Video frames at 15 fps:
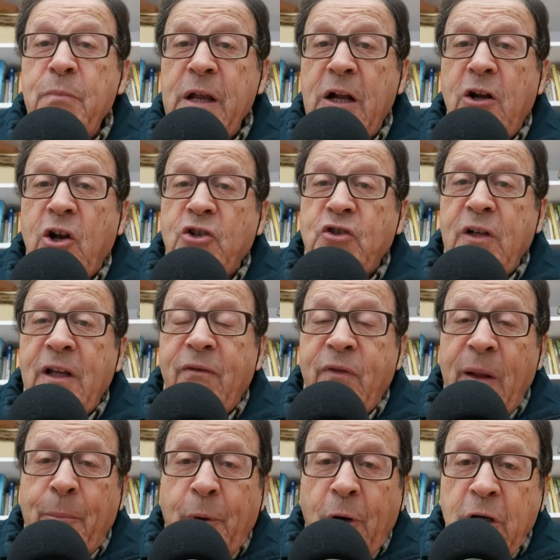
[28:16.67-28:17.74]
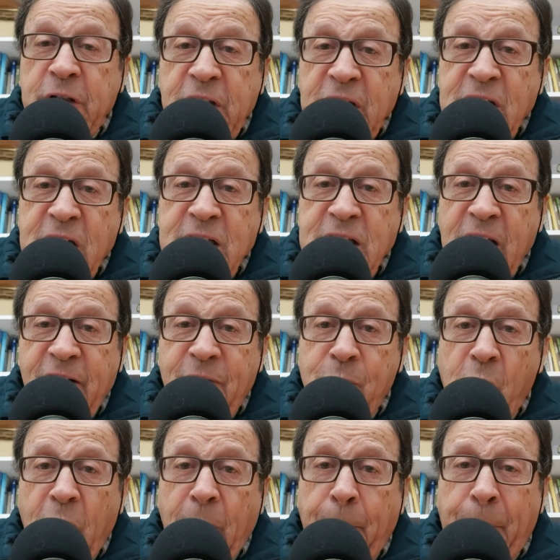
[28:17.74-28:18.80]
Because if the politicians have
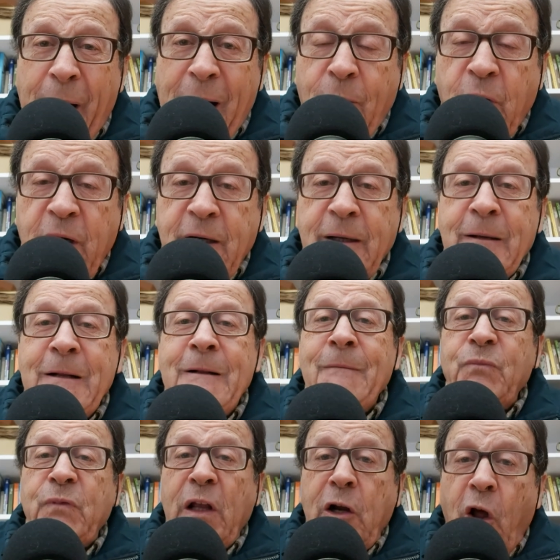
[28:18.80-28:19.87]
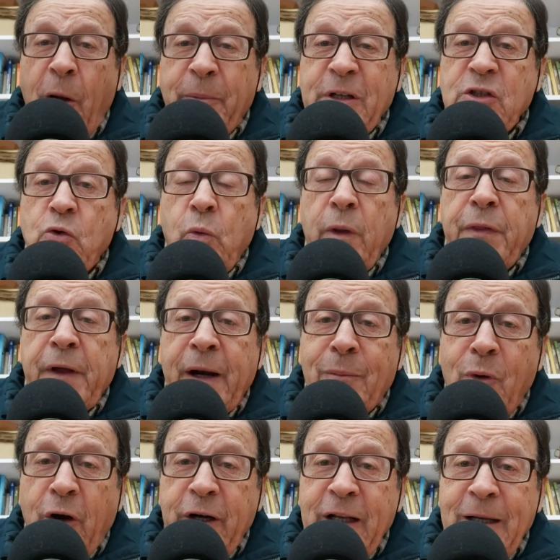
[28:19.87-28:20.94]
more power, the lobbies with their
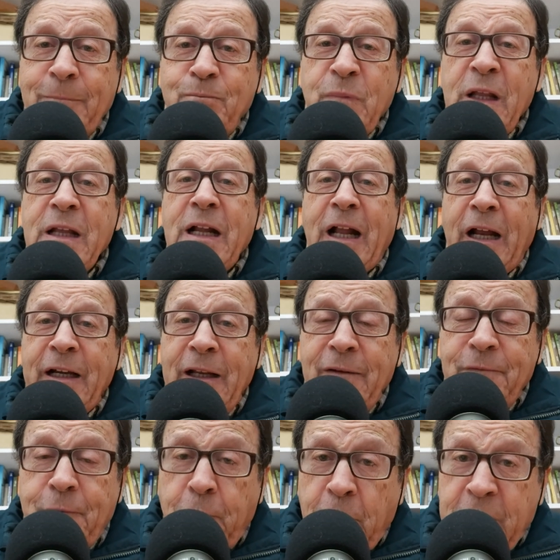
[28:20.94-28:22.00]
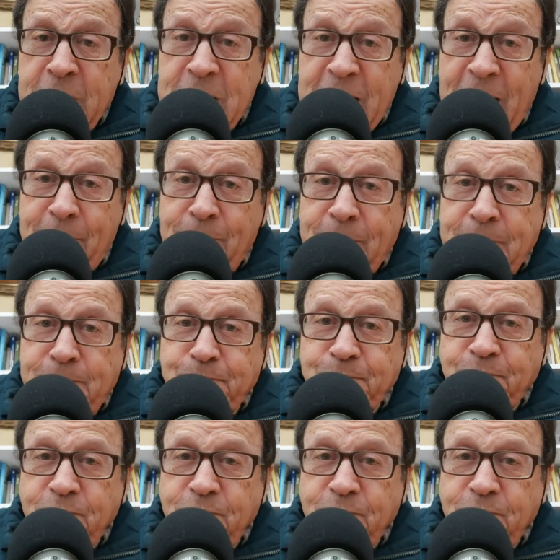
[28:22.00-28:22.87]
money can influence them.